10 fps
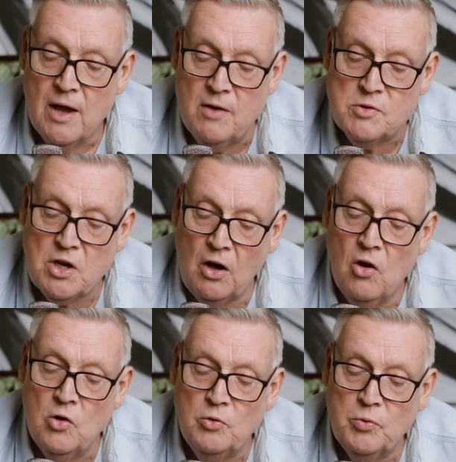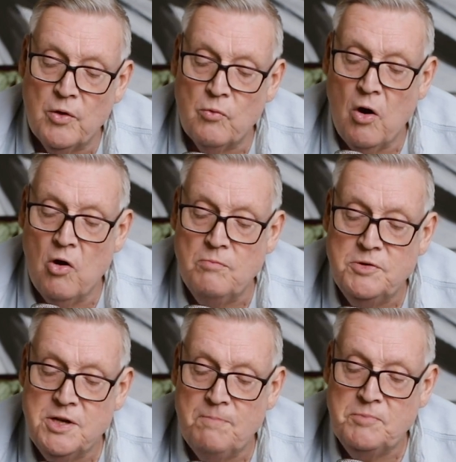He was clothed with a
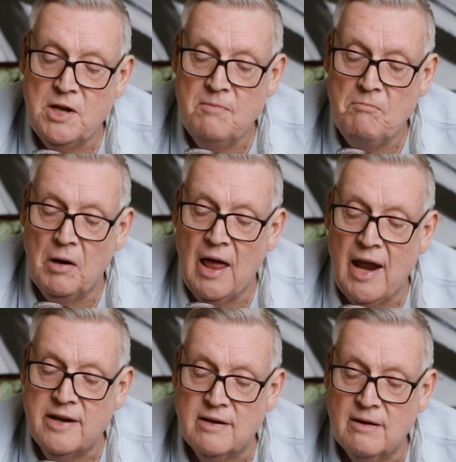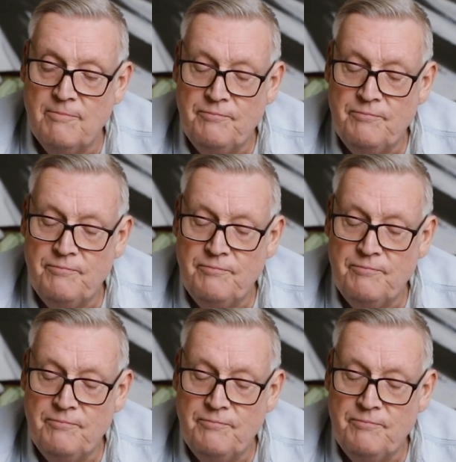robe dipped in blood.